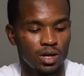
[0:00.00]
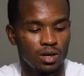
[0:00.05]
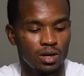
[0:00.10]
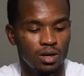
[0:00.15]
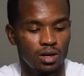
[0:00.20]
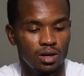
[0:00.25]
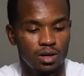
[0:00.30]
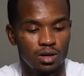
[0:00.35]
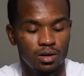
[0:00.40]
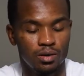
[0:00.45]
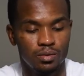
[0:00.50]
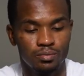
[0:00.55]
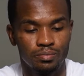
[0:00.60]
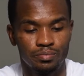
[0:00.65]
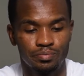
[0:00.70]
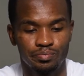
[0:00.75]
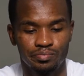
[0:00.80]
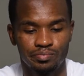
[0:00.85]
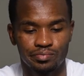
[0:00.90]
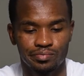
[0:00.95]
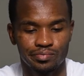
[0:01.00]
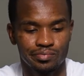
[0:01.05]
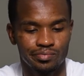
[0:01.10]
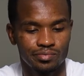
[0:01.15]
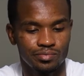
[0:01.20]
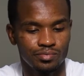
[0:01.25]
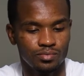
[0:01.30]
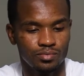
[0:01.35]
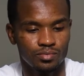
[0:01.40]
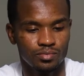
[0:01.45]
Um,
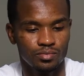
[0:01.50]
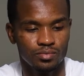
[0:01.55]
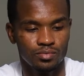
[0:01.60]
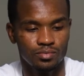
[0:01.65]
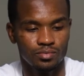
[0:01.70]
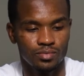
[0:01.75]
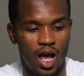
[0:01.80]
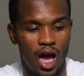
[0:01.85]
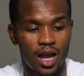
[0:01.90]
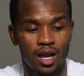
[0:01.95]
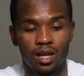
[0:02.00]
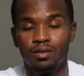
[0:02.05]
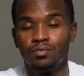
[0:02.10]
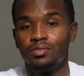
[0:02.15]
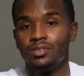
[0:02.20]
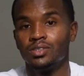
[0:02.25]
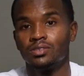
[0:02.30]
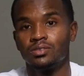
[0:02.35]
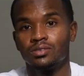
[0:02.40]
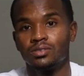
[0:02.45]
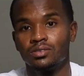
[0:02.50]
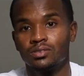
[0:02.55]
I love it.